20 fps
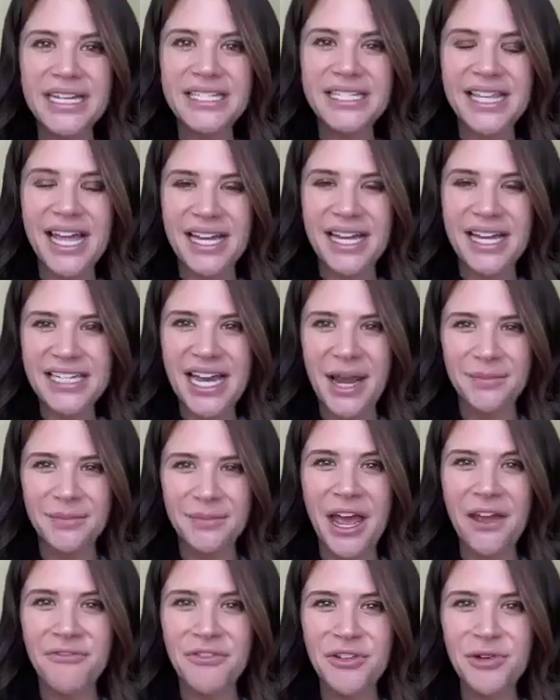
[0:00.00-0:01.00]
is that time?
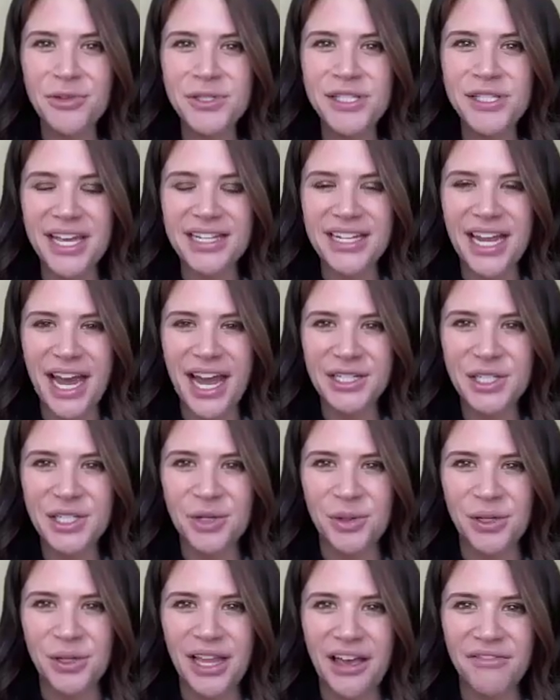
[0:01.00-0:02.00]
Have you said 9
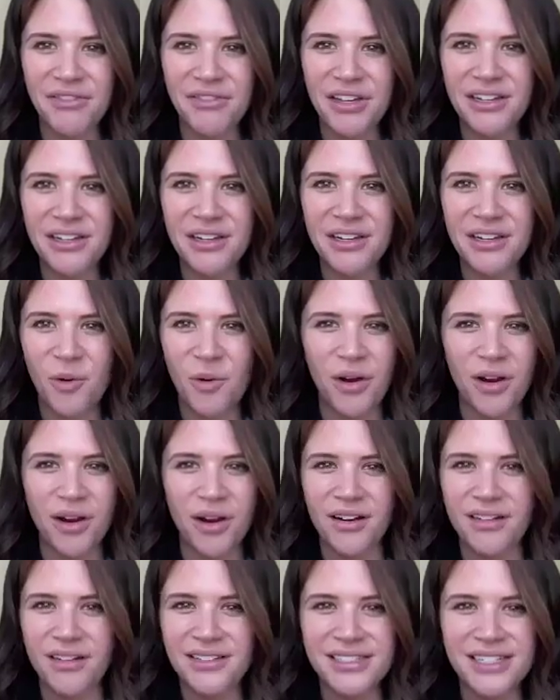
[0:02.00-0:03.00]
to 11
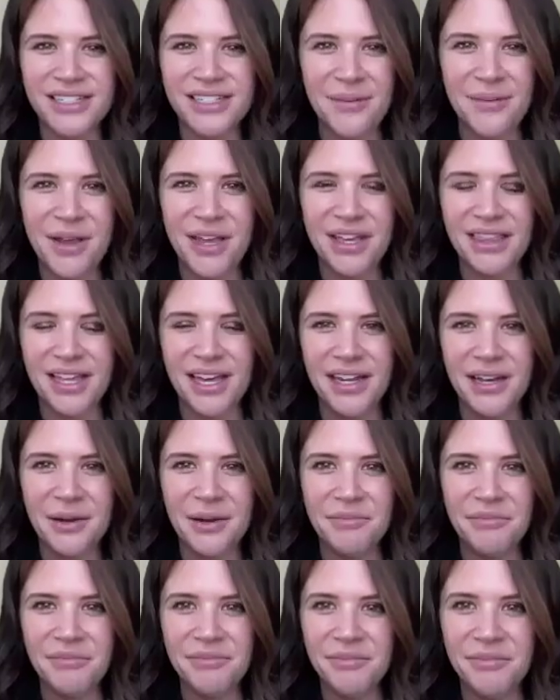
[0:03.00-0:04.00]
or did I make that
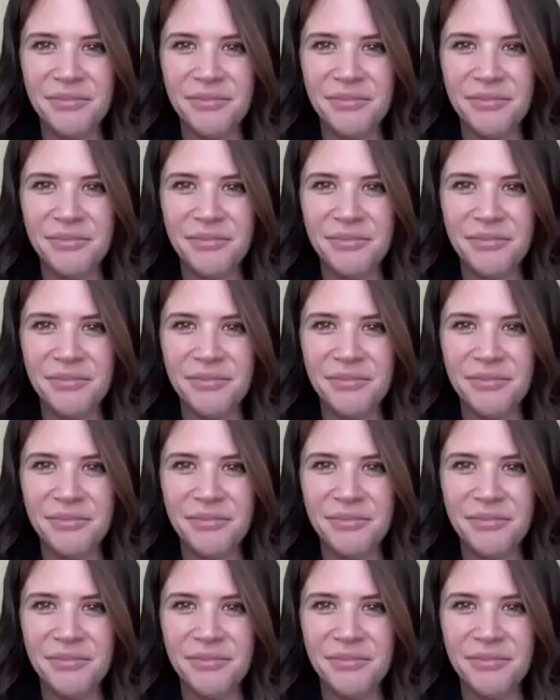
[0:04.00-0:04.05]
up?